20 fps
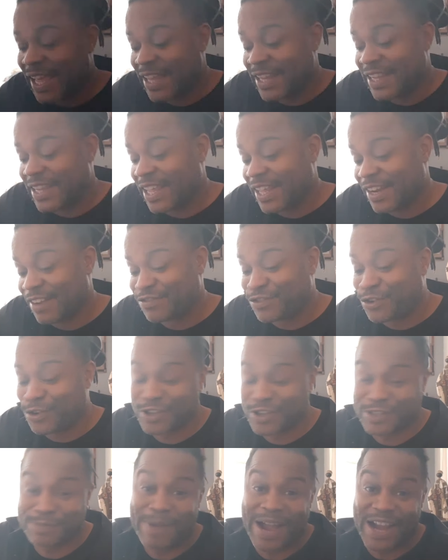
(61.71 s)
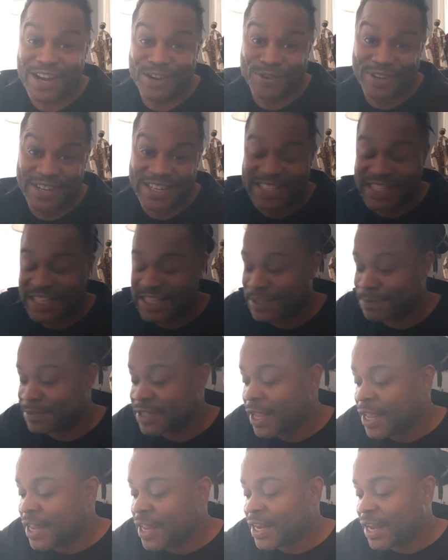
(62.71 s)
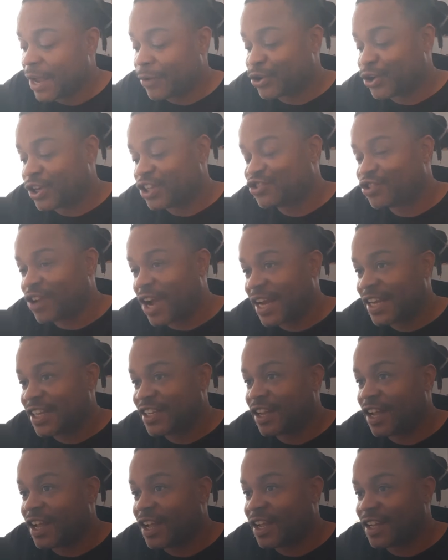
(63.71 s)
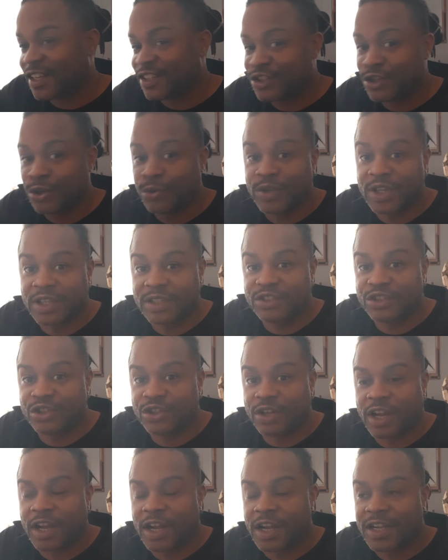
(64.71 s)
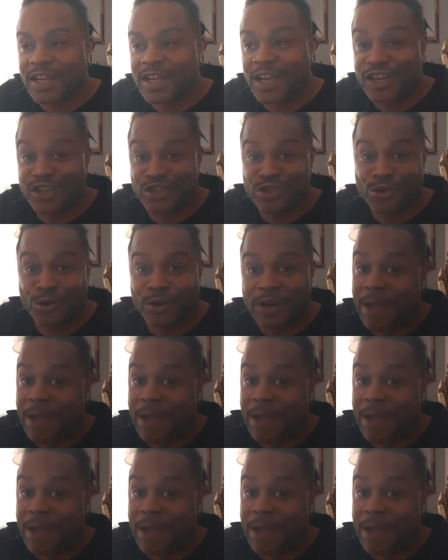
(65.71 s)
then, of course, my criticisms. Now, we're going to try to do it, cut it short.